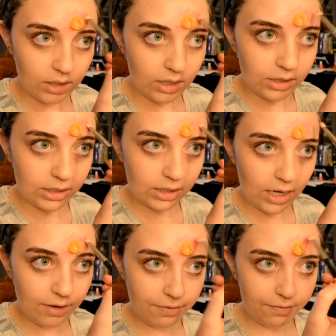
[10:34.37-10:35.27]
And just
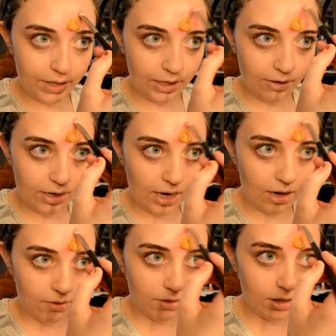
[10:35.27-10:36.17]
kind of feather it
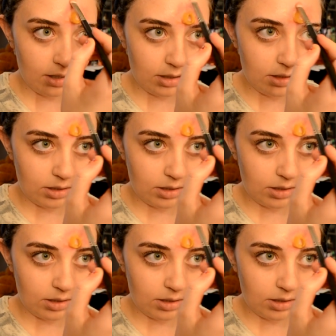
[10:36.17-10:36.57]
outwards.